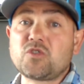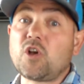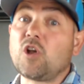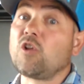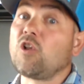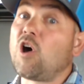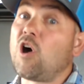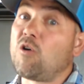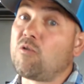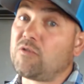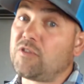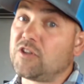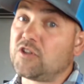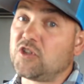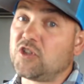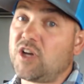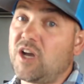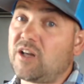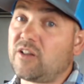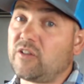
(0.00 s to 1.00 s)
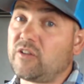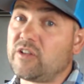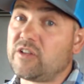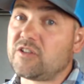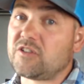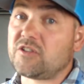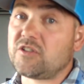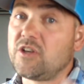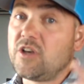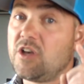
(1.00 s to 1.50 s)
along with a
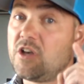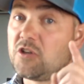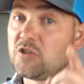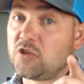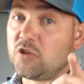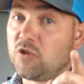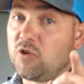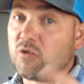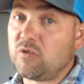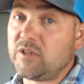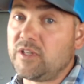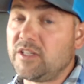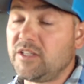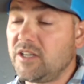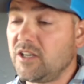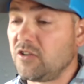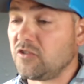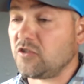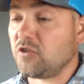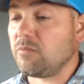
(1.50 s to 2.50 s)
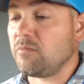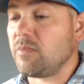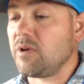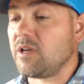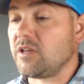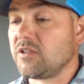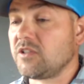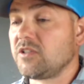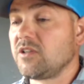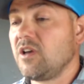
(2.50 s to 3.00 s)
checklist so no details are
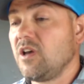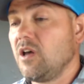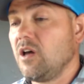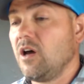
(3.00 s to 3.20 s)
missed.